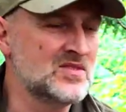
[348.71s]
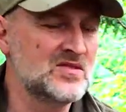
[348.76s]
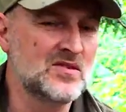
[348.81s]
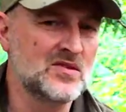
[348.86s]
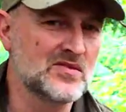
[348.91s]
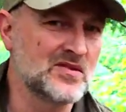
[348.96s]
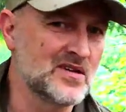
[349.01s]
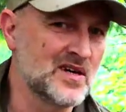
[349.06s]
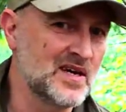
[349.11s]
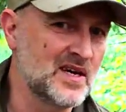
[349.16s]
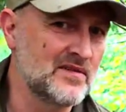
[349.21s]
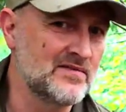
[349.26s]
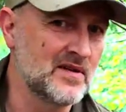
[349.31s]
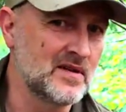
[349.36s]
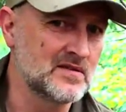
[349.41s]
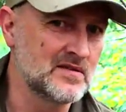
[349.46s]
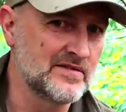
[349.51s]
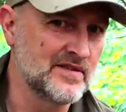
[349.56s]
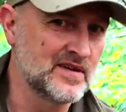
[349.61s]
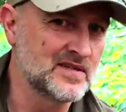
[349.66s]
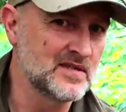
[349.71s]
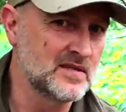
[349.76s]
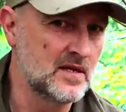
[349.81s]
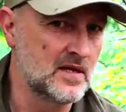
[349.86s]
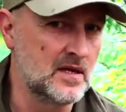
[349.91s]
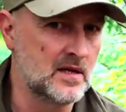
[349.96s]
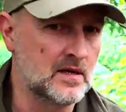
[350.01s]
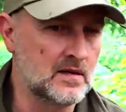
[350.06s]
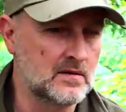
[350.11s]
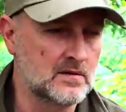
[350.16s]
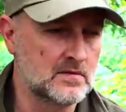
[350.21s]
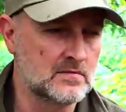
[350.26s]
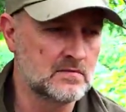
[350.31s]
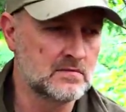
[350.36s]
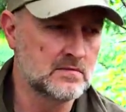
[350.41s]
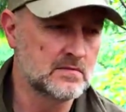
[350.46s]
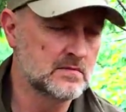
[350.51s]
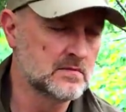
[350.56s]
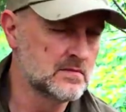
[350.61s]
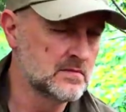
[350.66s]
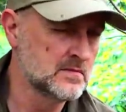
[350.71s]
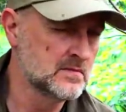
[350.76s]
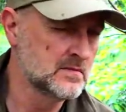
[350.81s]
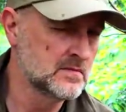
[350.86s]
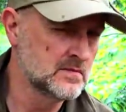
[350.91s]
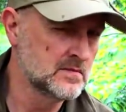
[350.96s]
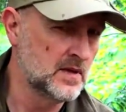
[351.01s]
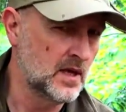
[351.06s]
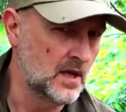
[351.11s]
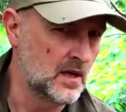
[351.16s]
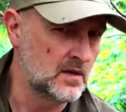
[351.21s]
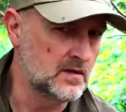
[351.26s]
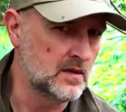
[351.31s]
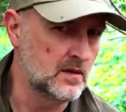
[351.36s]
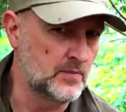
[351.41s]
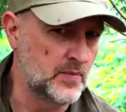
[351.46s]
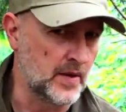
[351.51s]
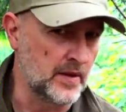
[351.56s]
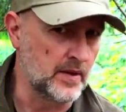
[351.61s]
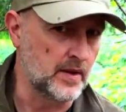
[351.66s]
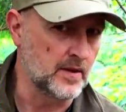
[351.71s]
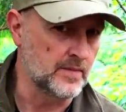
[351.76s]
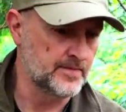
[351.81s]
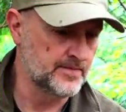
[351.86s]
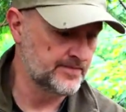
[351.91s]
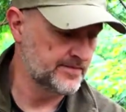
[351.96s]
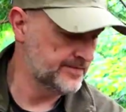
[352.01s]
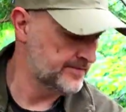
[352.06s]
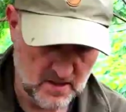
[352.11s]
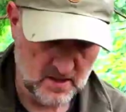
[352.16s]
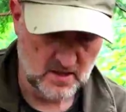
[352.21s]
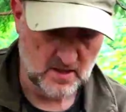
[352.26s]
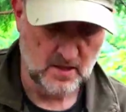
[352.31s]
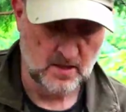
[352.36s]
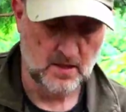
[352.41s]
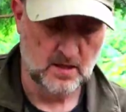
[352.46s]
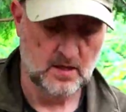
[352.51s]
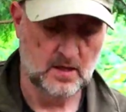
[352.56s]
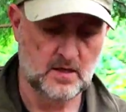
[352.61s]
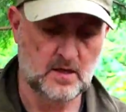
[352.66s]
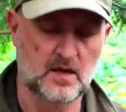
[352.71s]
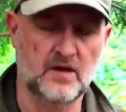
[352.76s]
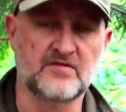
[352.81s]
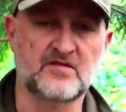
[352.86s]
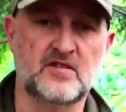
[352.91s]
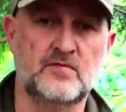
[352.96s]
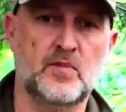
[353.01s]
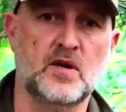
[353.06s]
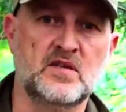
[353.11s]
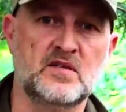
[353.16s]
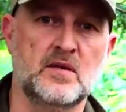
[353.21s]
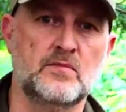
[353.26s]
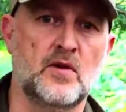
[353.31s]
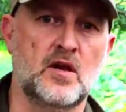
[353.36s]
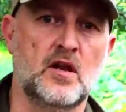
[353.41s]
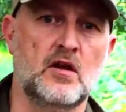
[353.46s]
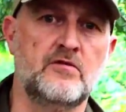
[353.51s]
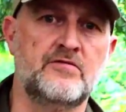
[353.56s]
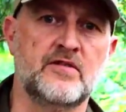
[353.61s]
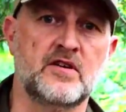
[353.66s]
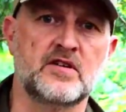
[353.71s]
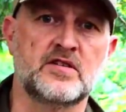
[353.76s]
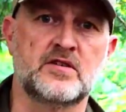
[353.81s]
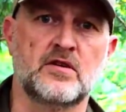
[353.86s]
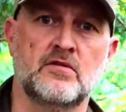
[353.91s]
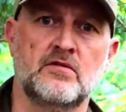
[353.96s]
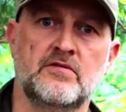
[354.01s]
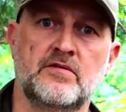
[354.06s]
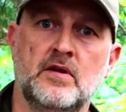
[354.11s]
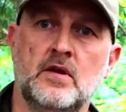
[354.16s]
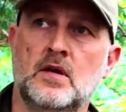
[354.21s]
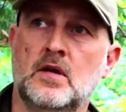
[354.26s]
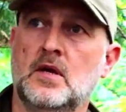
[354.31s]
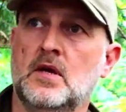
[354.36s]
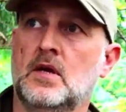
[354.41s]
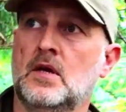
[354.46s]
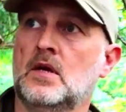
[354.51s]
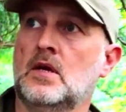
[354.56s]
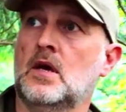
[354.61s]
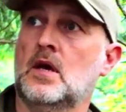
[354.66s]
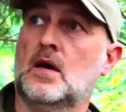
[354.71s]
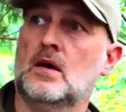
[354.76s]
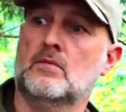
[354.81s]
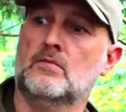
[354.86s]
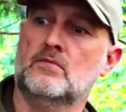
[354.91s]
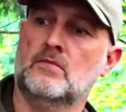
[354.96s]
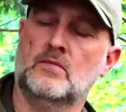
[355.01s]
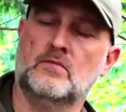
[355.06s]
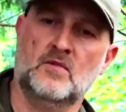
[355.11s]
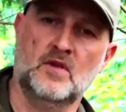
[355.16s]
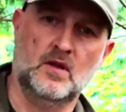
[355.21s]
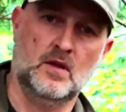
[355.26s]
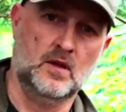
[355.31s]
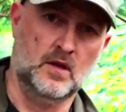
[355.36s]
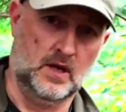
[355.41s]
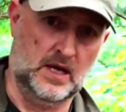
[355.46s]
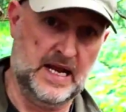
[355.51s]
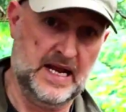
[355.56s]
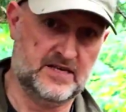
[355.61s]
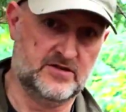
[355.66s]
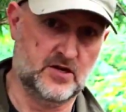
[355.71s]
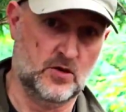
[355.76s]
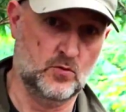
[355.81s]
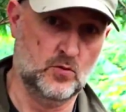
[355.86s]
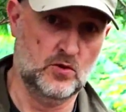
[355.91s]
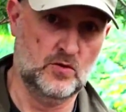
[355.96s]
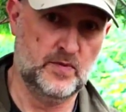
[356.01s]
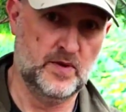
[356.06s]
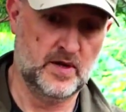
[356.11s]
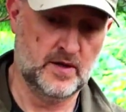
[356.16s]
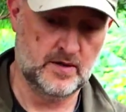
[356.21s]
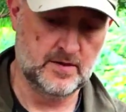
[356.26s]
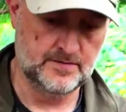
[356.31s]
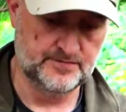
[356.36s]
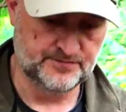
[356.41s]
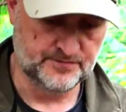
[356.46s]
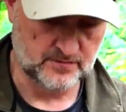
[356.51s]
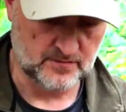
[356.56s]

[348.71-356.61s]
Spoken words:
Not that I have loads of Vaseline. I did buy it. Now, so you've probably seen my lo-fi stove, the little electric wood burner,